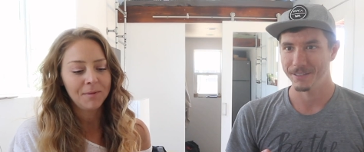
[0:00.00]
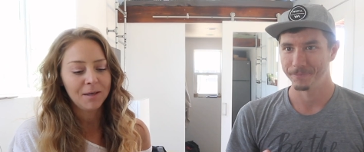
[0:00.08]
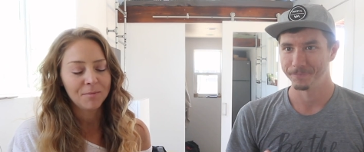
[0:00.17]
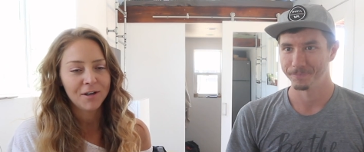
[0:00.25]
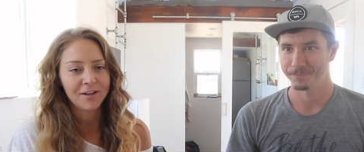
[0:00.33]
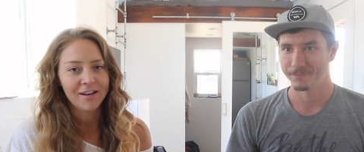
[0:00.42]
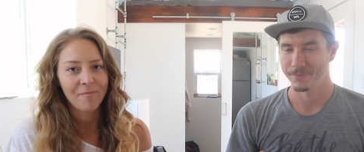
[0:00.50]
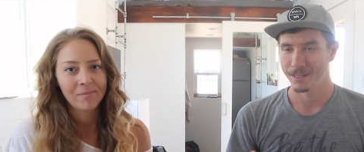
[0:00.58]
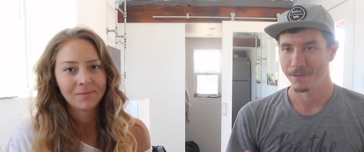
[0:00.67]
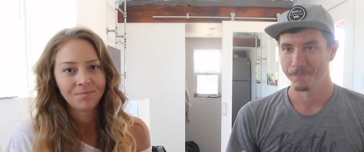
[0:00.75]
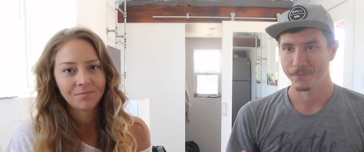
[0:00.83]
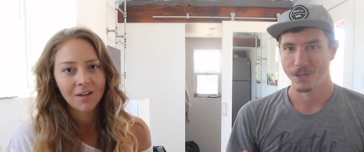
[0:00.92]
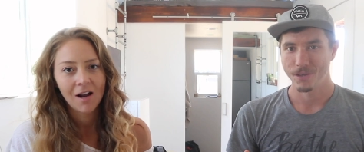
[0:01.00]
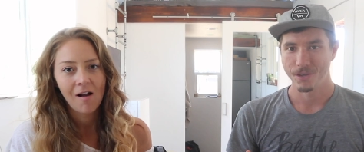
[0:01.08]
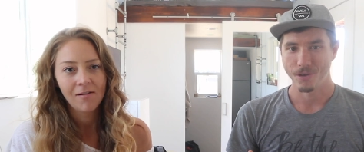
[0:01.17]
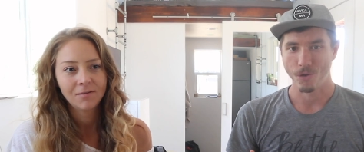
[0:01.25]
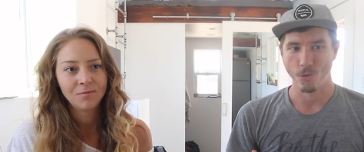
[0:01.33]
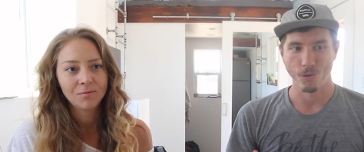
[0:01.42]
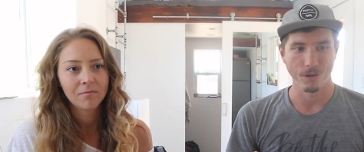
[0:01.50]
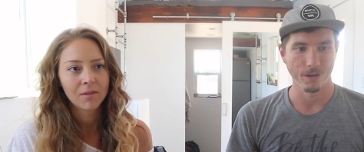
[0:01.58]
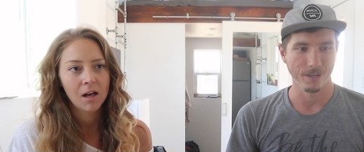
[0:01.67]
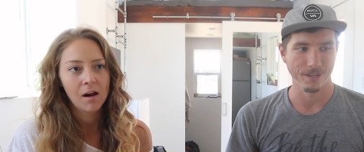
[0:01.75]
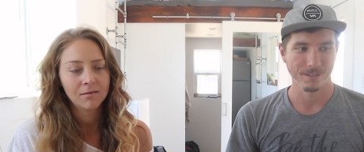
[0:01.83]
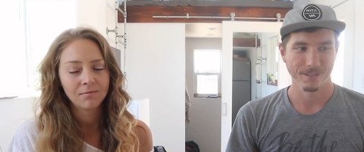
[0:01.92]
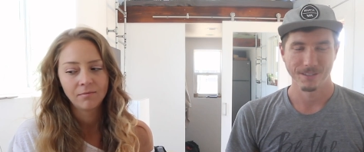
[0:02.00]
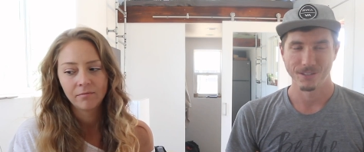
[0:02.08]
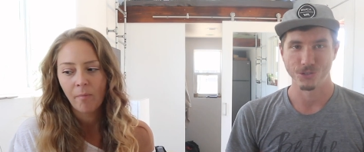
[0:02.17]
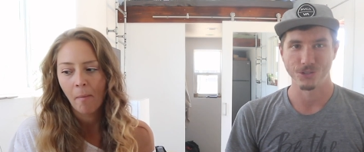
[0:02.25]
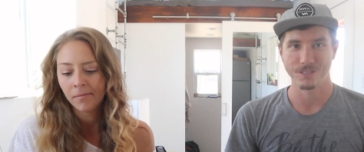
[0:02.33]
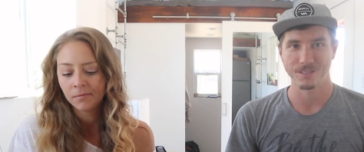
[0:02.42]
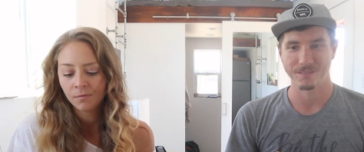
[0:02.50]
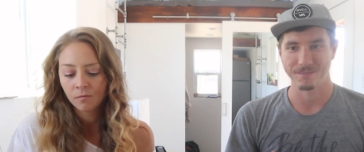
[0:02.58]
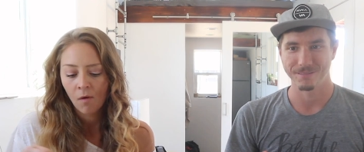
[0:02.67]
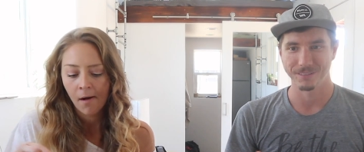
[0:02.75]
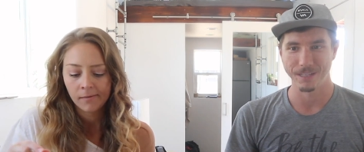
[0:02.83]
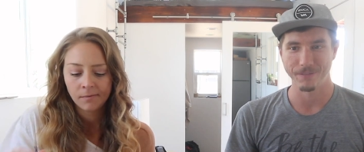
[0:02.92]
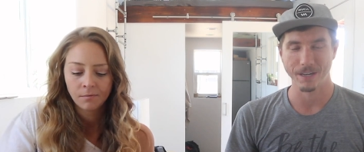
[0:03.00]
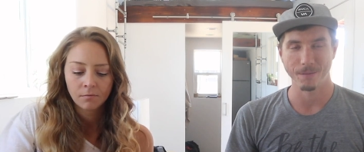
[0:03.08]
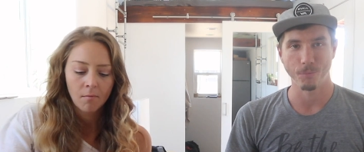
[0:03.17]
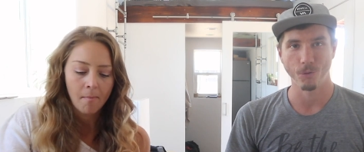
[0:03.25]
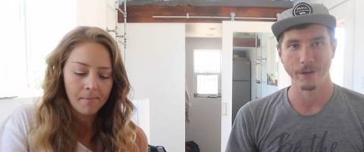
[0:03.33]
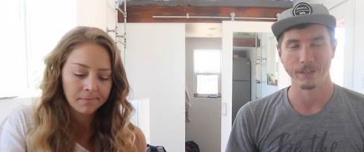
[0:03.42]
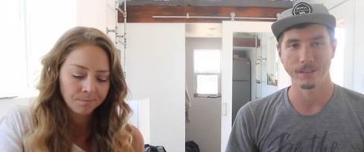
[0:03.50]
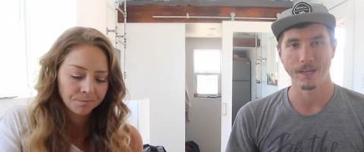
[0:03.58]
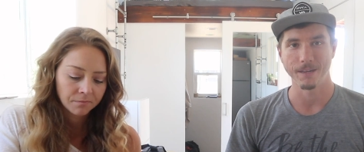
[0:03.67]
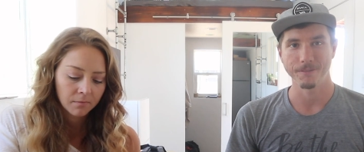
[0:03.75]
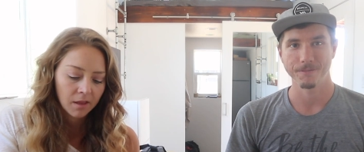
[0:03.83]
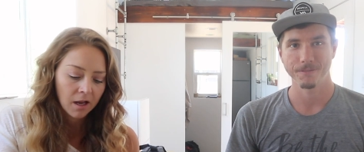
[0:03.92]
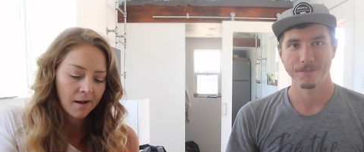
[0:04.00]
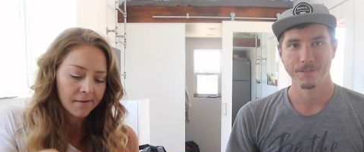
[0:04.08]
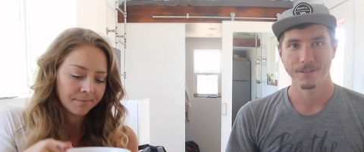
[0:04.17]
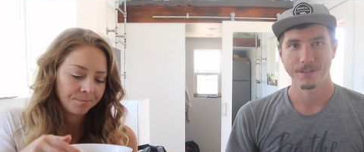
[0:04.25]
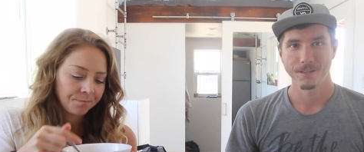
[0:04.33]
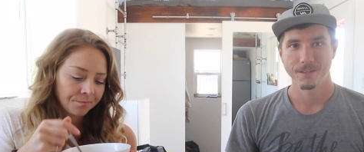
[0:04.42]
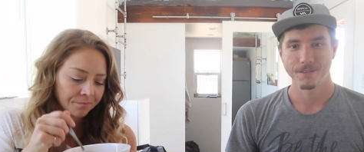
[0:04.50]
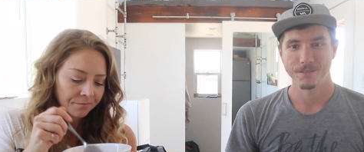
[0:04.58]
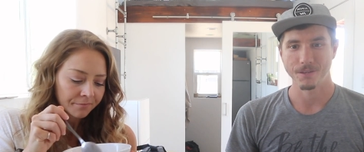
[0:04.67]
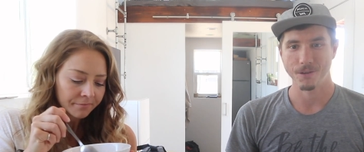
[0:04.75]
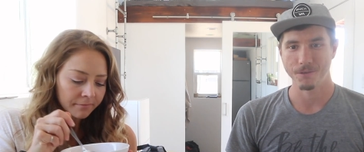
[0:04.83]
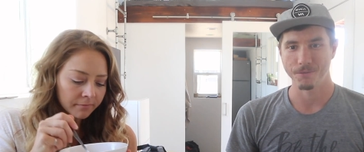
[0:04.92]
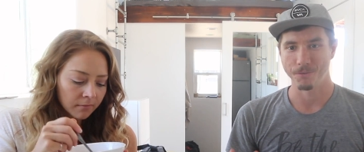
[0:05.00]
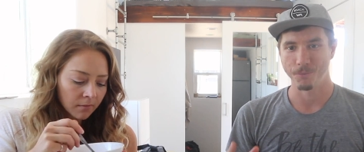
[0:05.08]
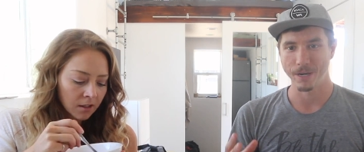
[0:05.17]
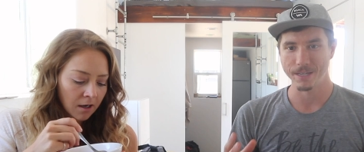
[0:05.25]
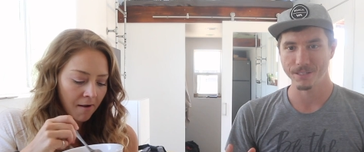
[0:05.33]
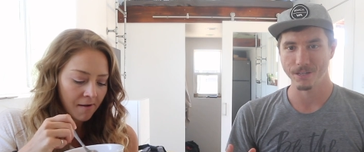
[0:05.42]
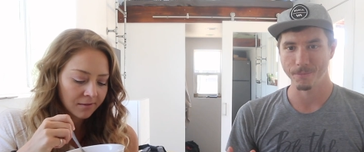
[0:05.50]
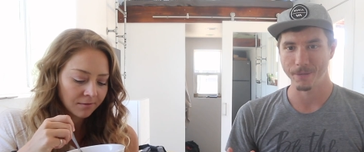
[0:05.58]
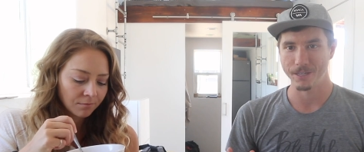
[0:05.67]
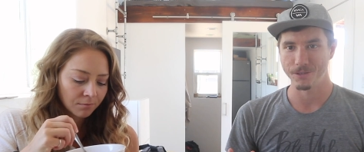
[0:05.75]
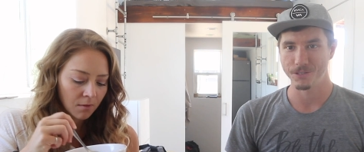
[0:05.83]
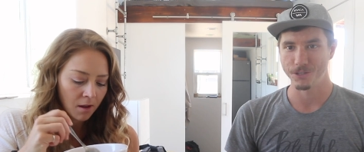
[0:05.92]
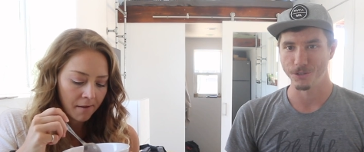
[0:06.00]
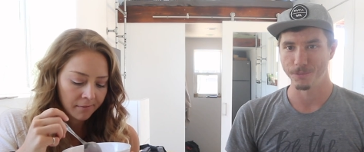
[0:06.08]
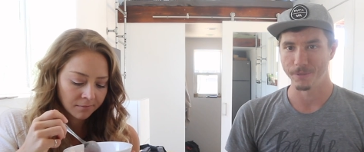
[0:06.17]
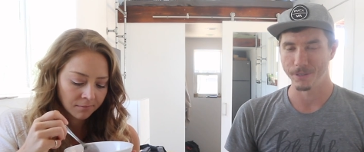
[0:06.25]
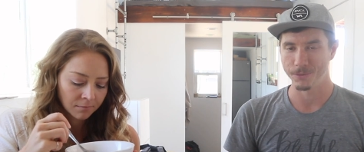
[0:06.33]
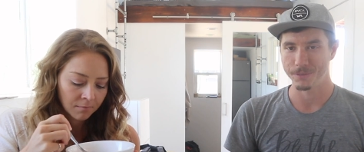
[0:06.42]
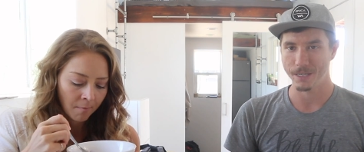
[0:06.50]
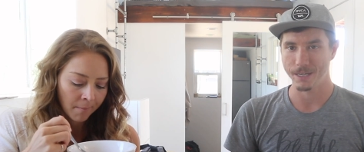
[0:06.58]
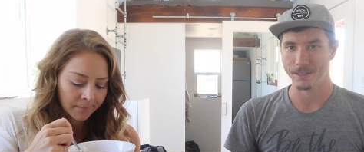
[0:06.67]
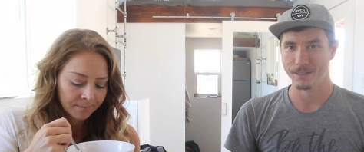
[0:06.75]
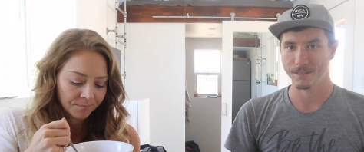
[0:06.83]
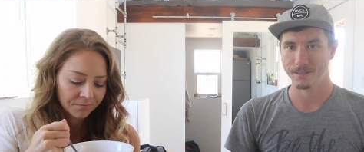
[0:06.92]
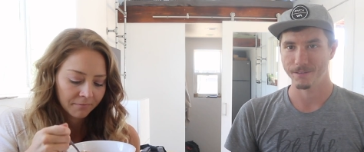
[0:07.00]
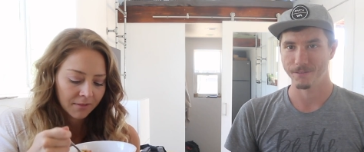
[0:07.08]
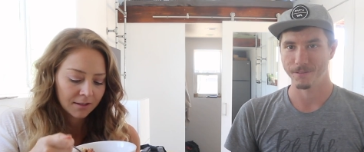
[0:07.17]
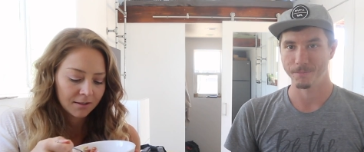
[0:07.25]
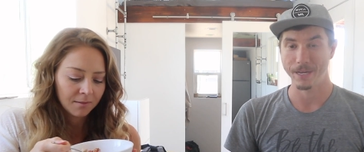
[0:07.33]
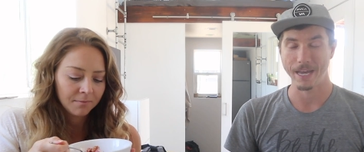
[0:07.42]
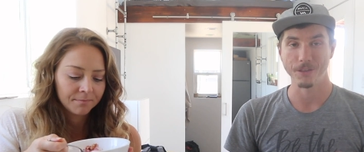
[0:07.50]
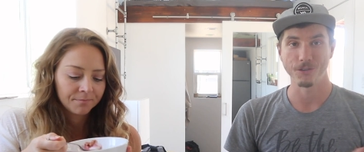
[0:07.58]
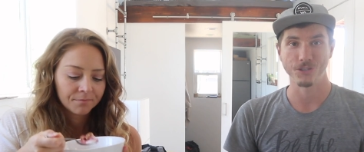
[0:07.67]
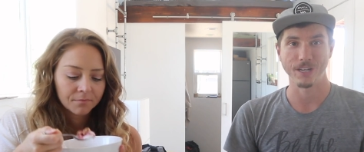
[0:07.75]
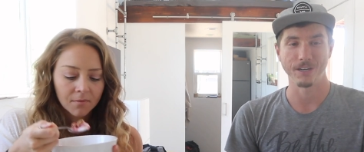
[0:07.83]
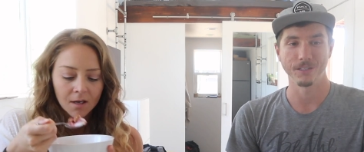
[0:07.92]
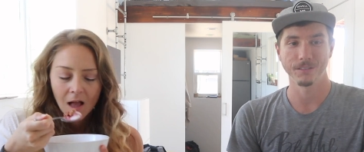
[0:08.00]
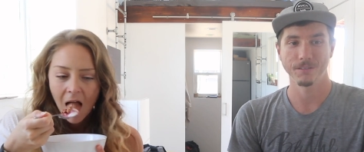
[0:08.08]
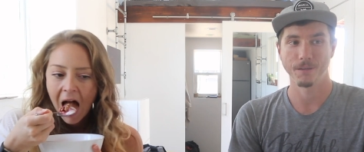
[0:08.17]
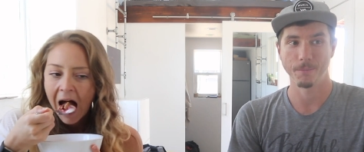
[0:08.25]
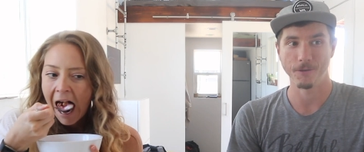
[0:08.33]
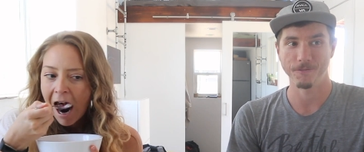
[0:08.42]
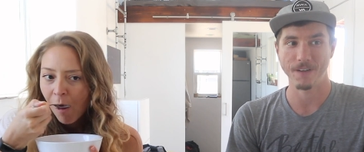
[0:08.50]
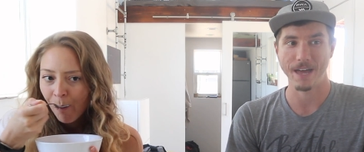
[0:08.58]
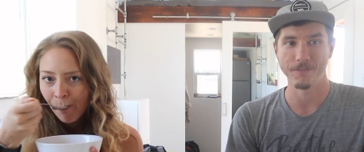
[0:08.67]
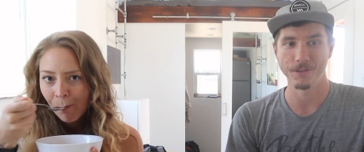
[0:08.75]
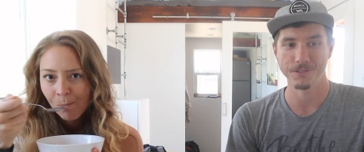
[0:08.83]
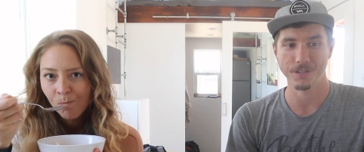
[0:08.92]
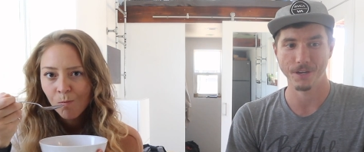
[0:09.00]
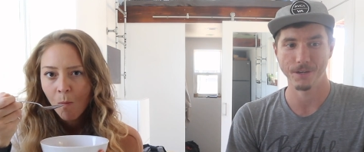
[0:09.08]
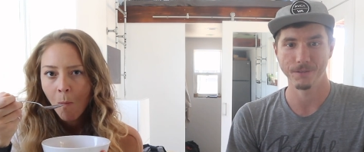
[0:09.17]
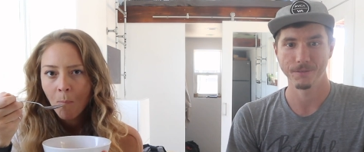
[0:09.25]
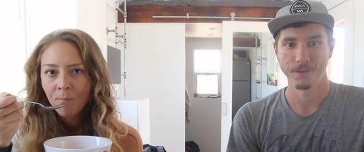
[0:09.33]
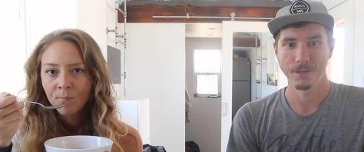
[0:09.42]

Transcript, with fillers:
Speaker 1: make money
Speaker 2: or just living a boring life. So when I started my YouTube, it was like my other channel about five years ago,